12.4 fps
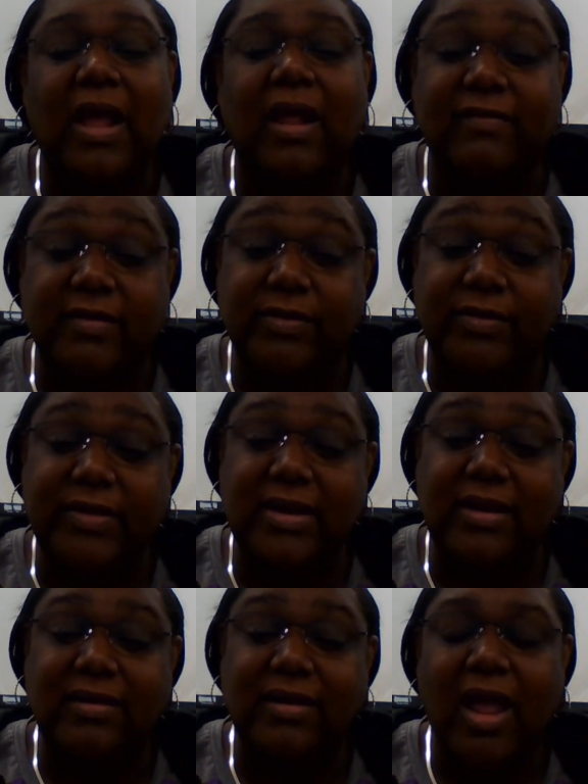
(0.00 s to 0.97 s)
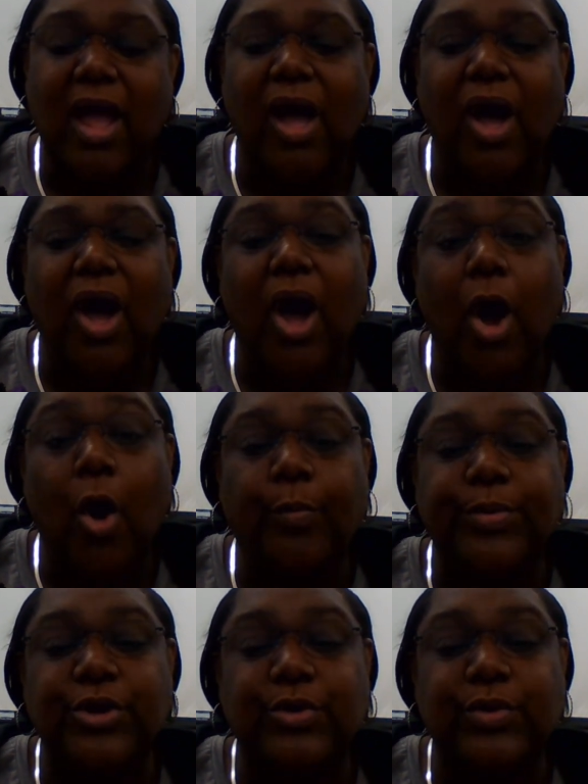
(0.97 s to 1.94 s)
Until then,
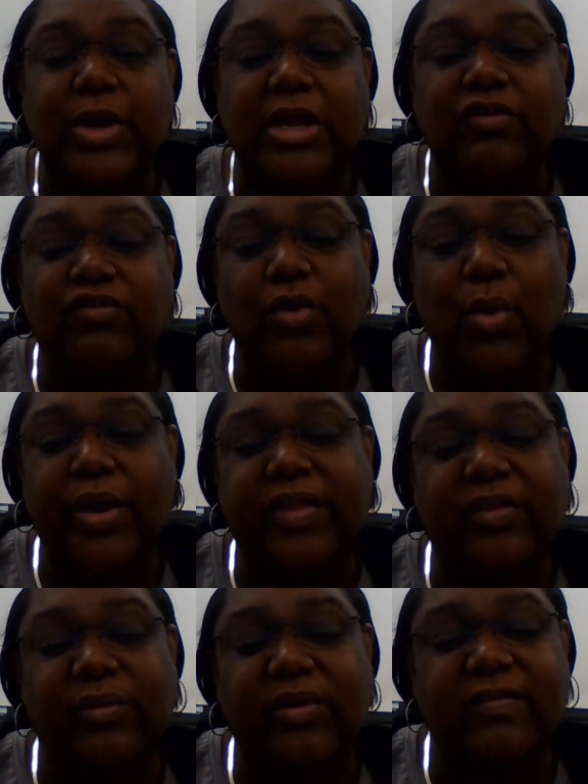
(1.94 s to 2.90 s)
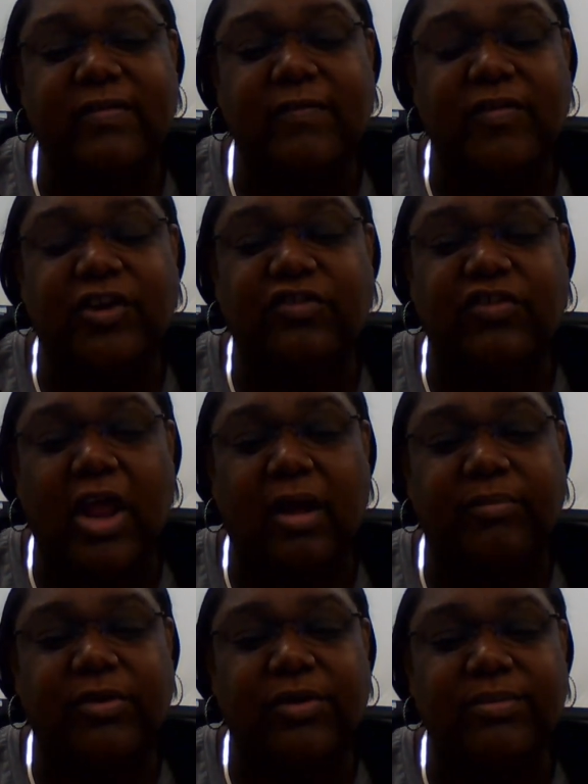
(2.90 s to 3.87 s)
hope you enjoy the rest of this
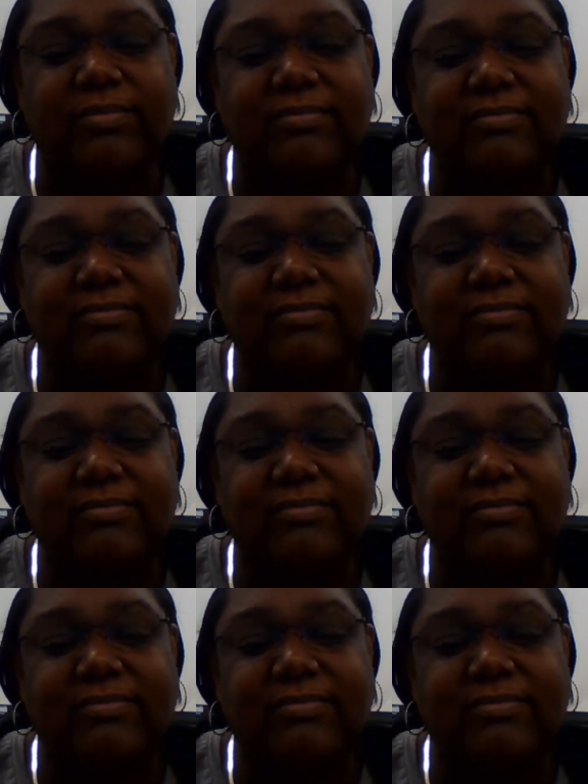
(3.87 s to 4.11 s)
chapter.